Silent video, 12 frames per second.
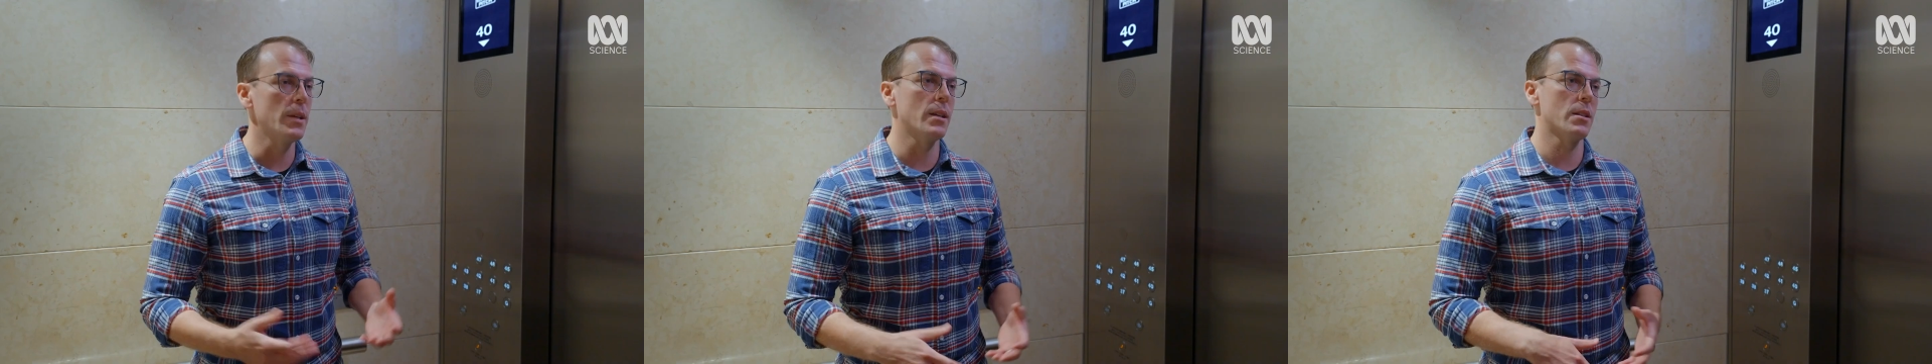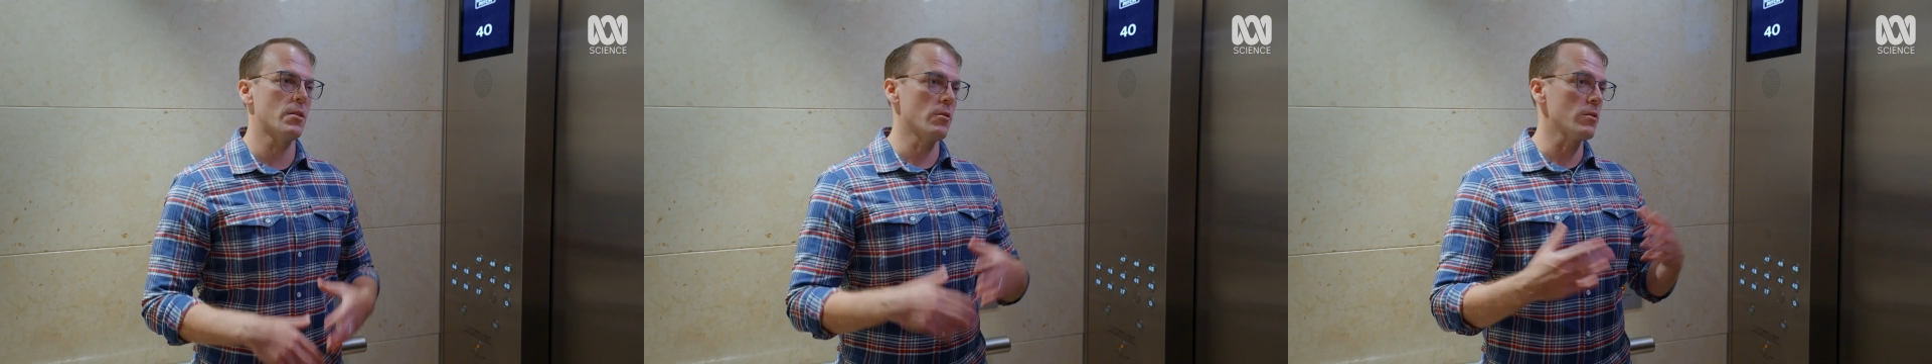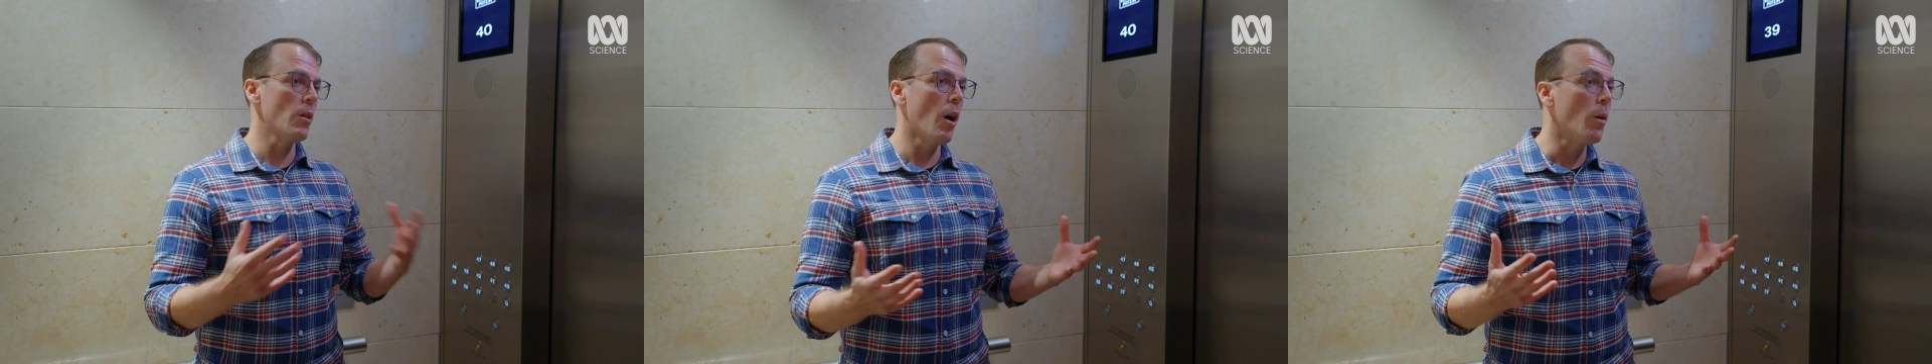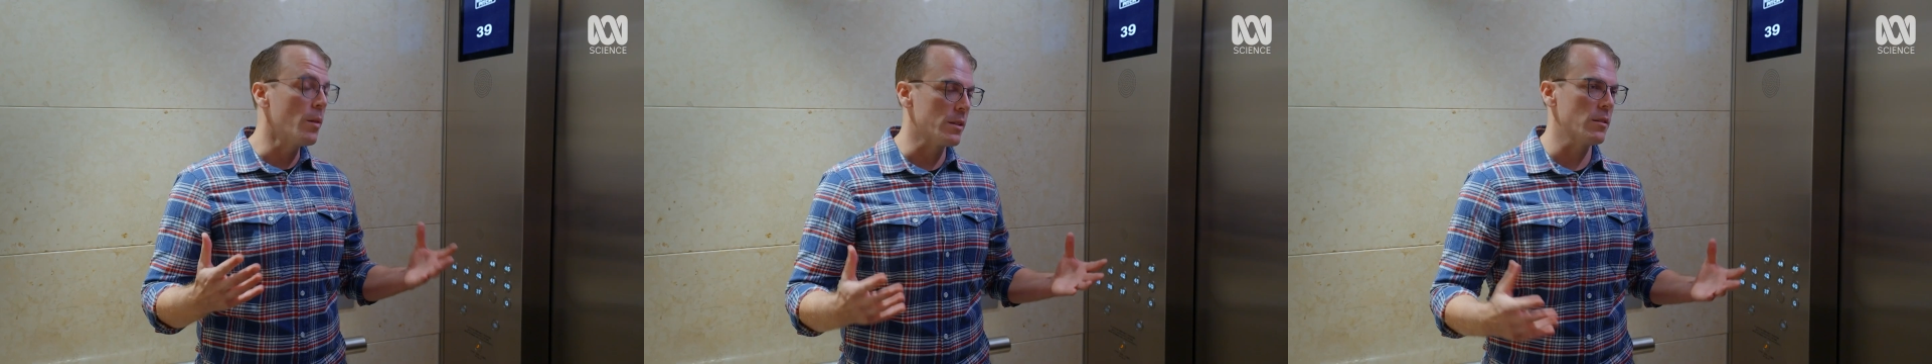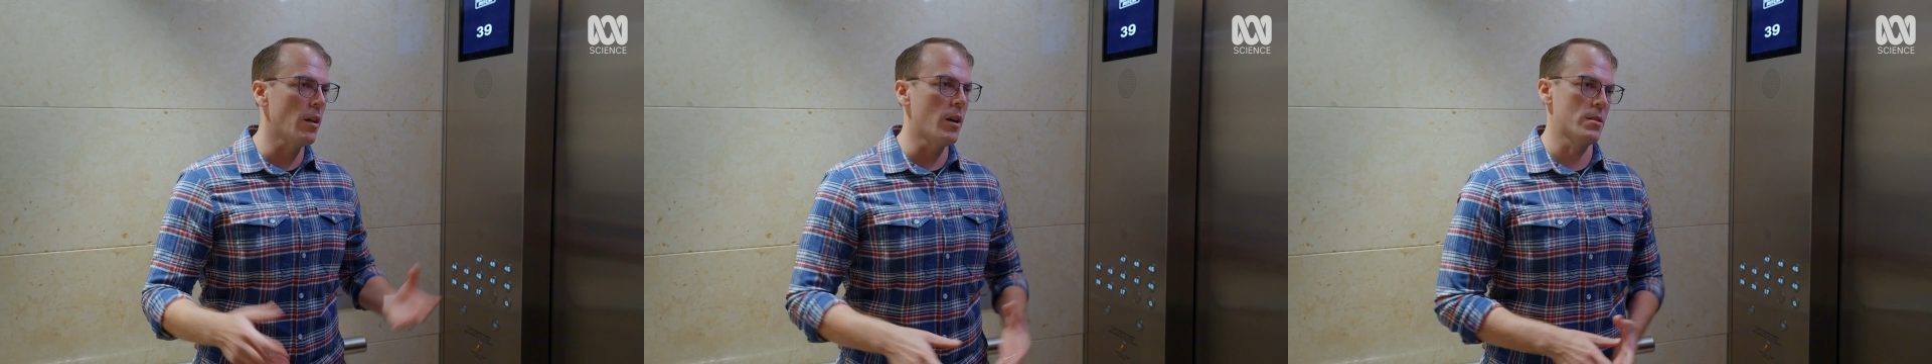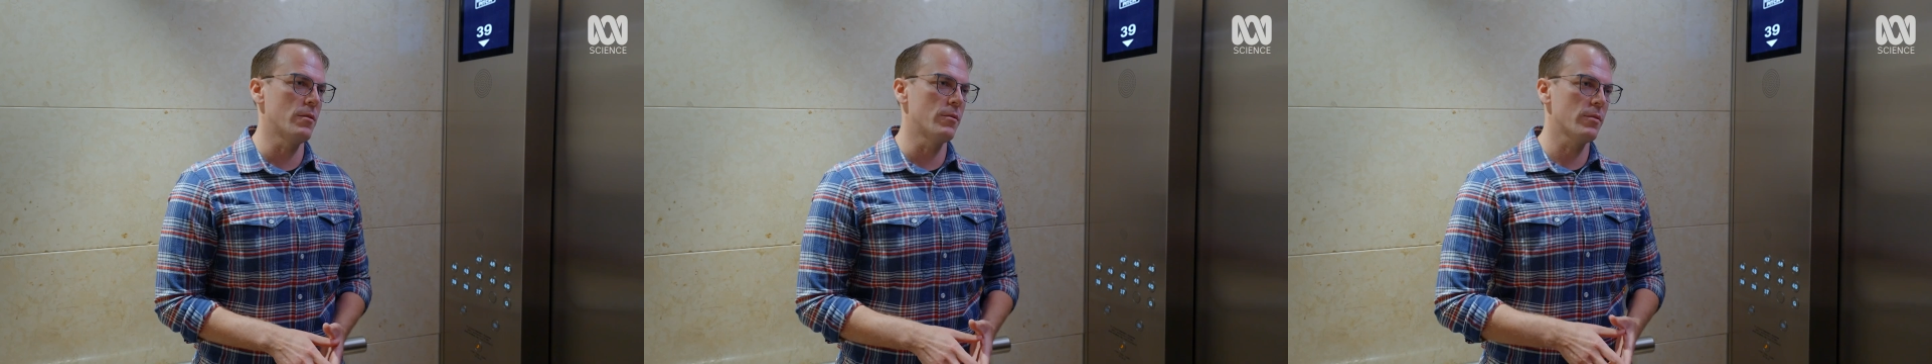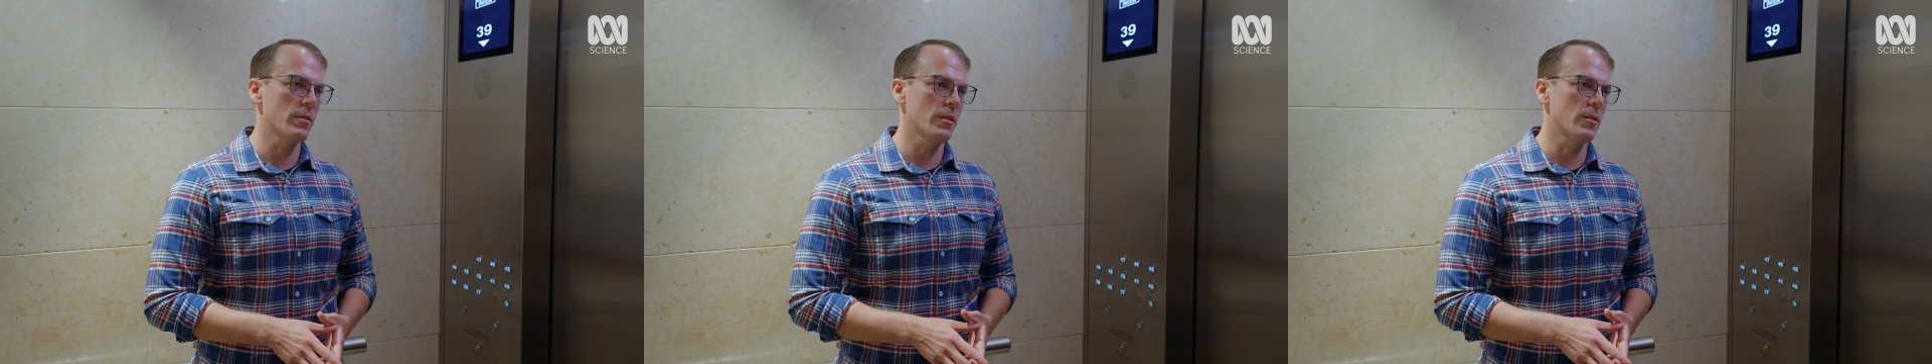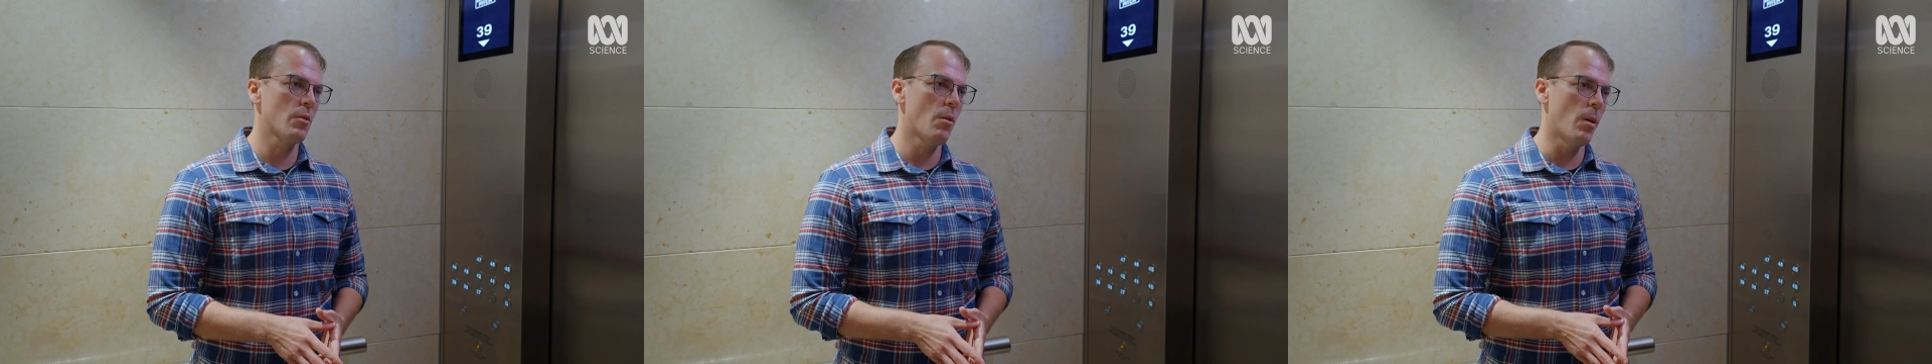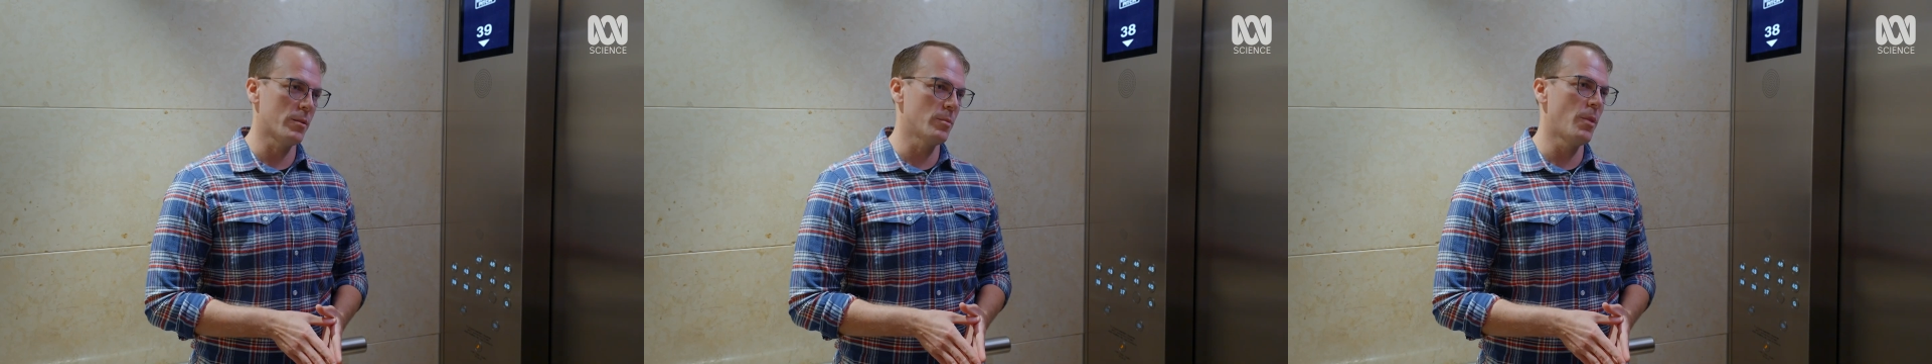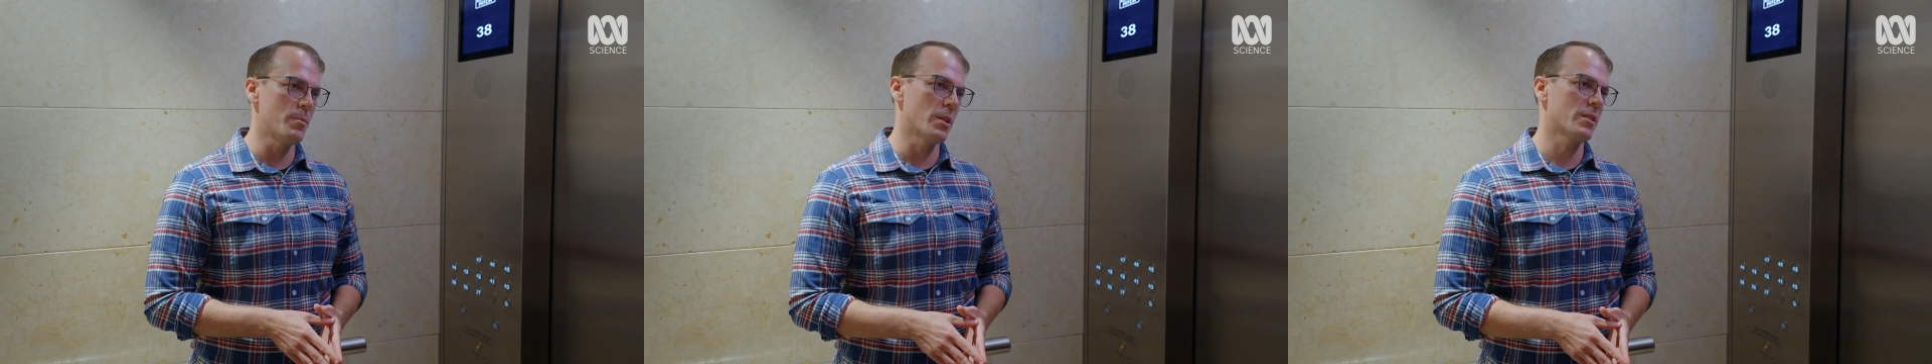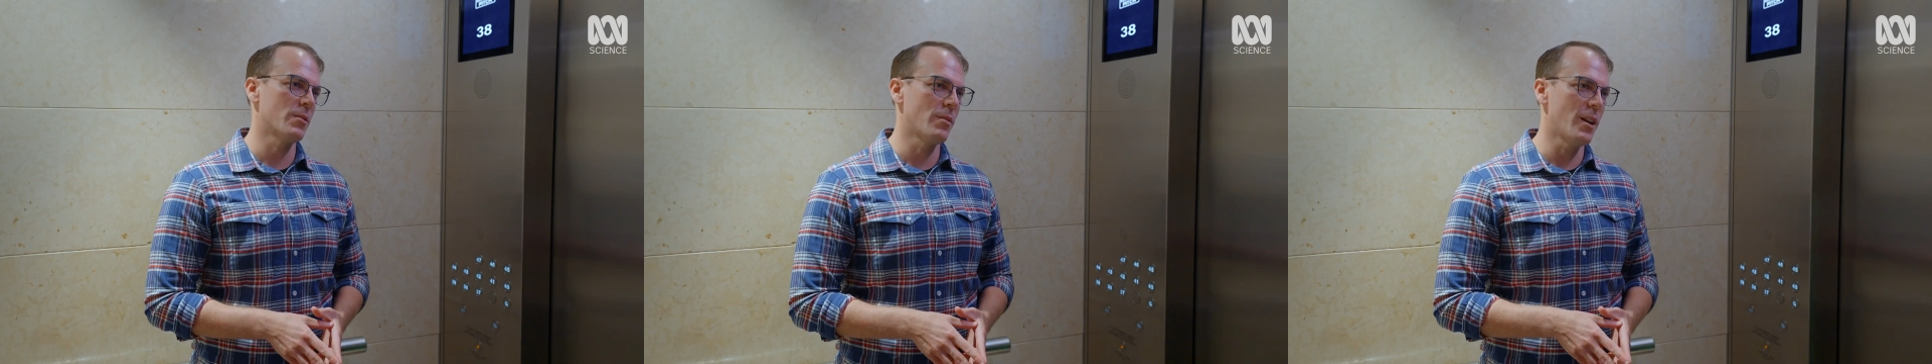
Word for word: because there's always lots of quantum objects